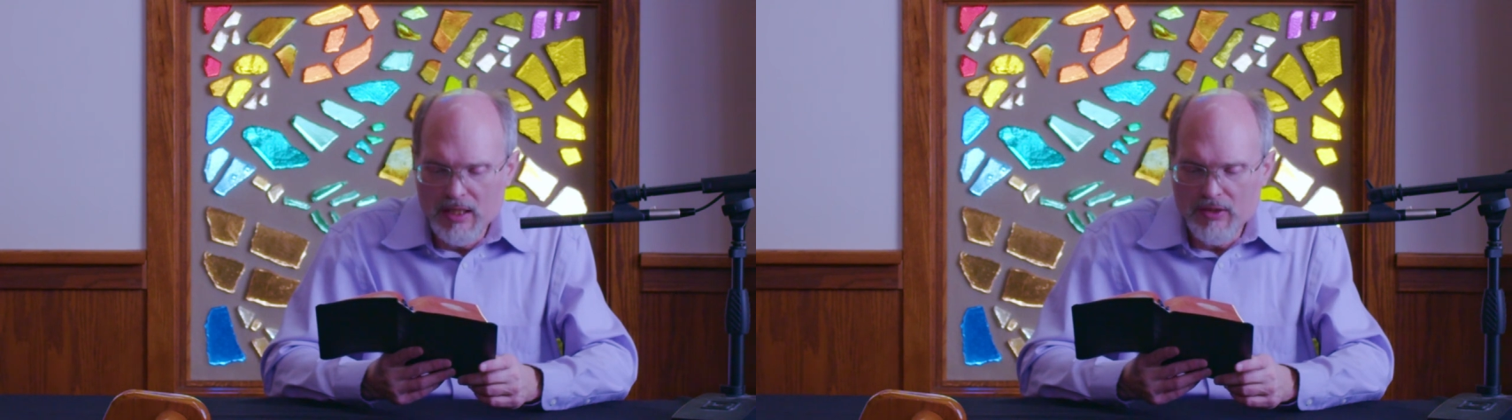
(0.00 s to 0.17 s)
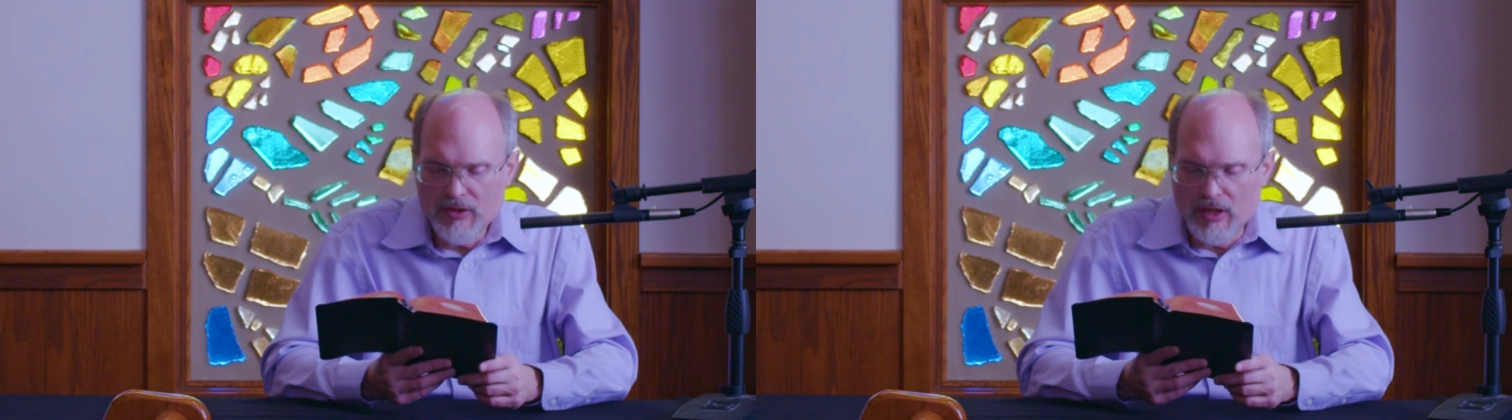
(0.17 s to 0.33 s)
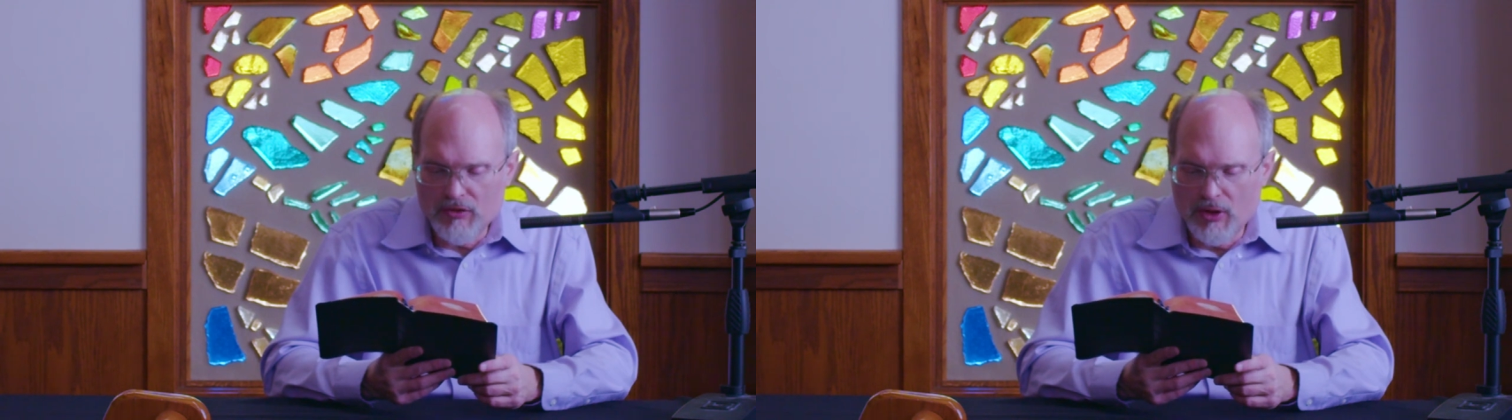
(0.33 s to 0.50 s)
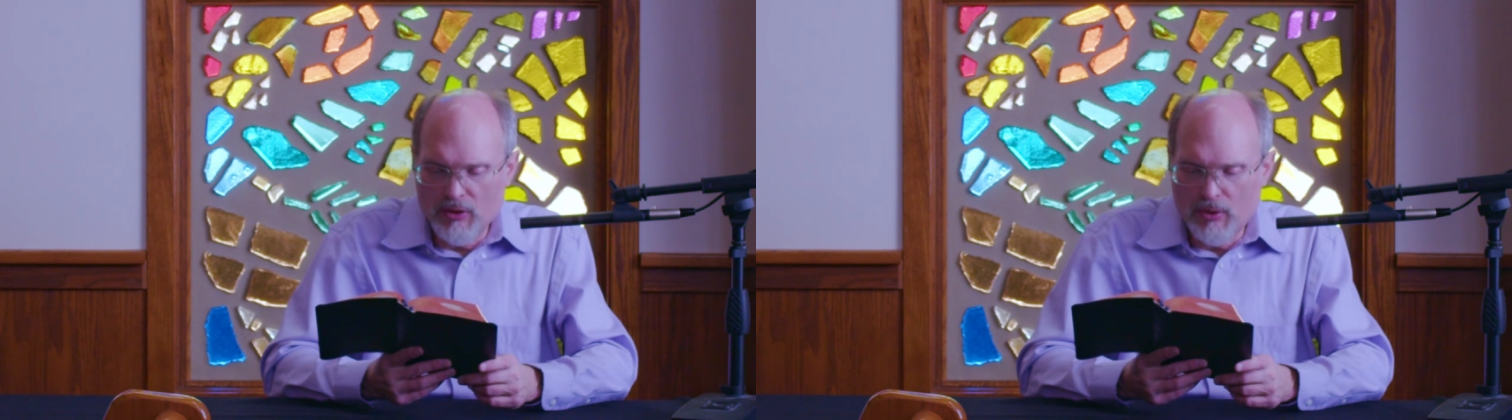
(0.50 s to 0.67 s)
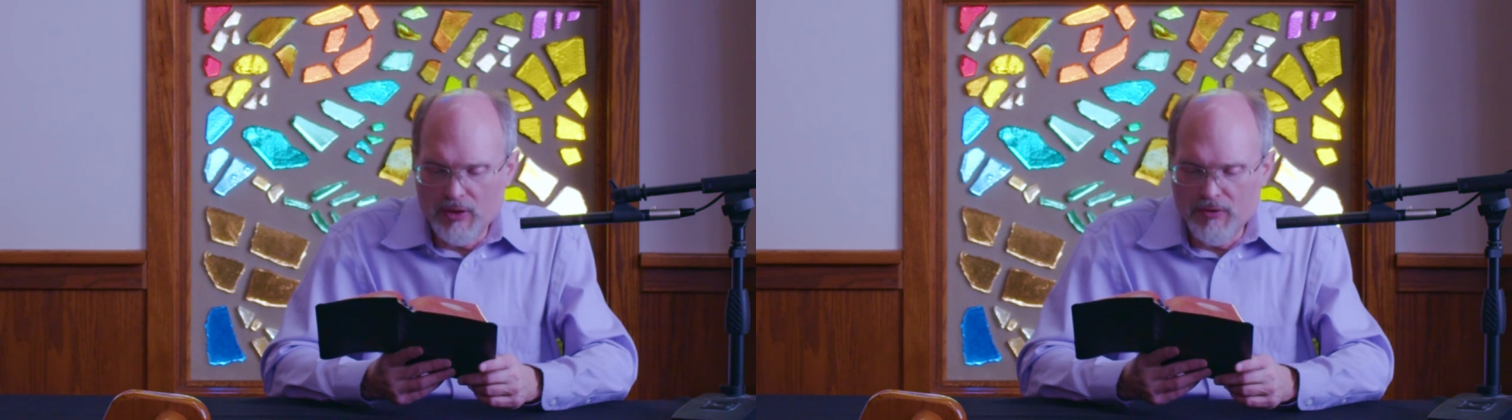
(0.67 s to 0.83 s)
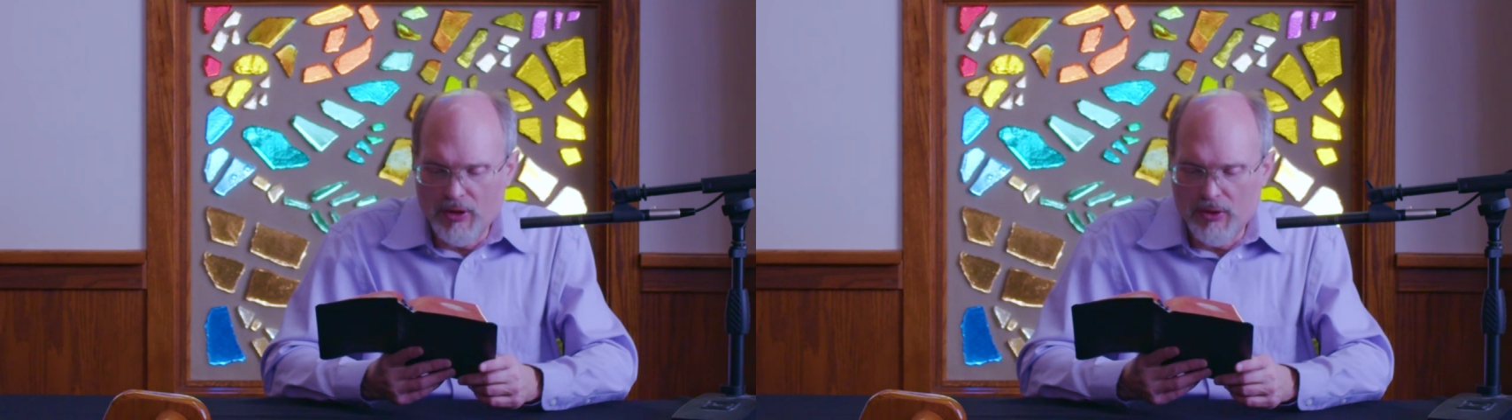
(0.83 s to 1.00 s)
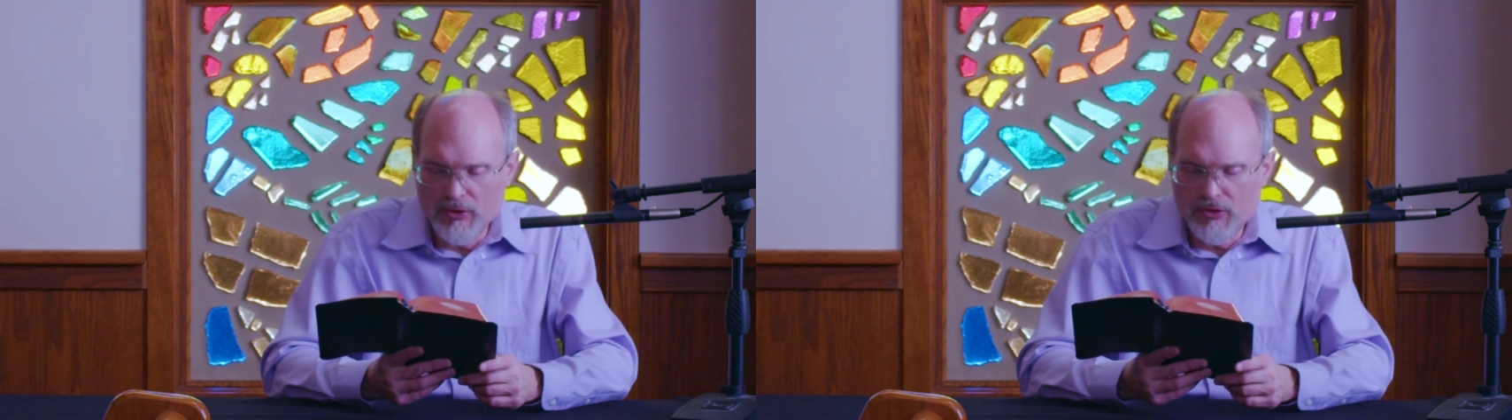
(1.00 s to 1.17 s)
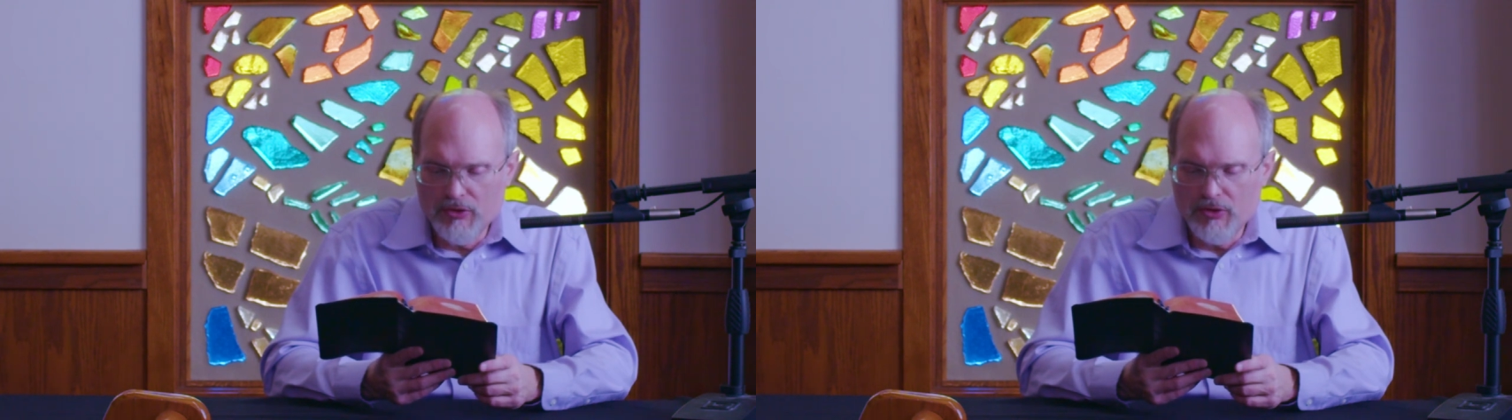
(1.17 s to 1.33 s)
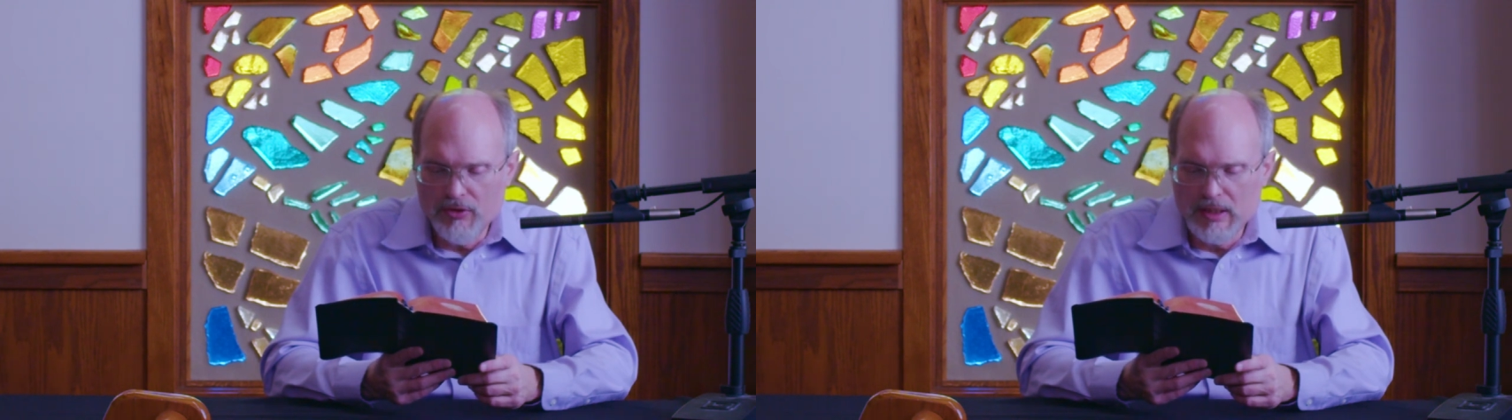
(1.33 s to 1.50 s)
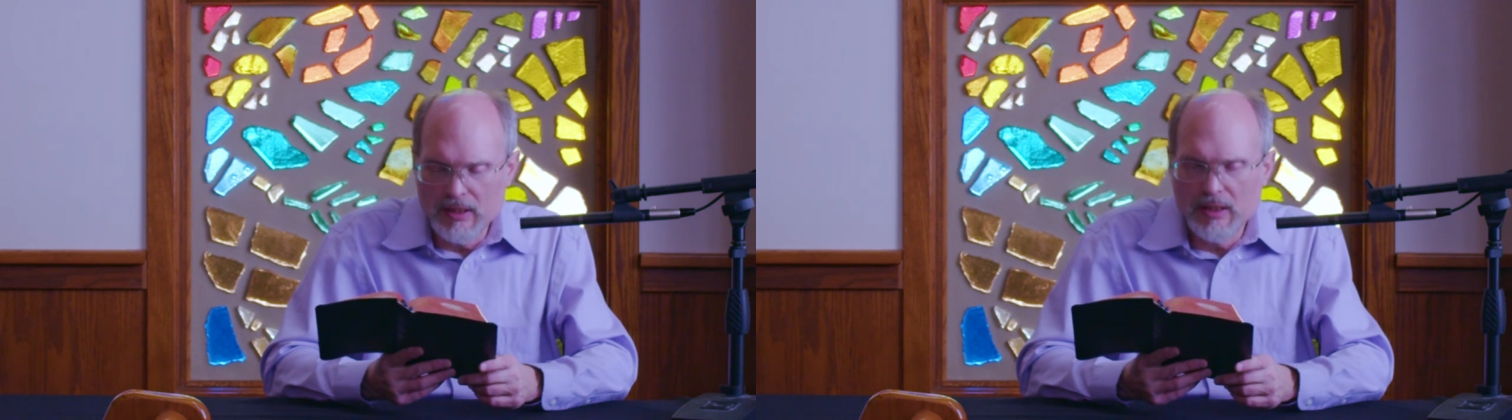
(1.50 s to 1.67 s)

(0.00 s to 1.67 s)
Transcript: says the Lord of hosts?